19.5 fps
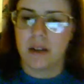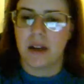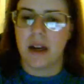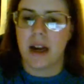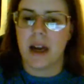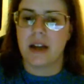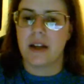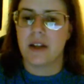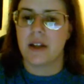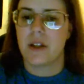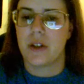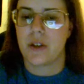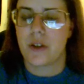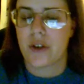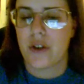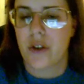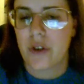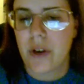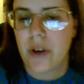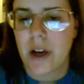had his
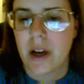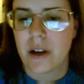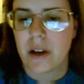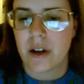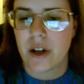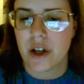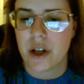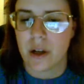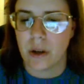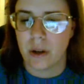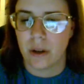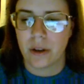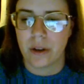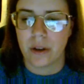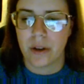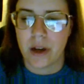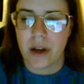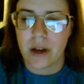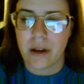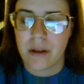surgery on his
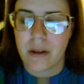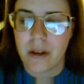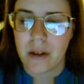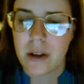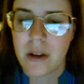shoulder, he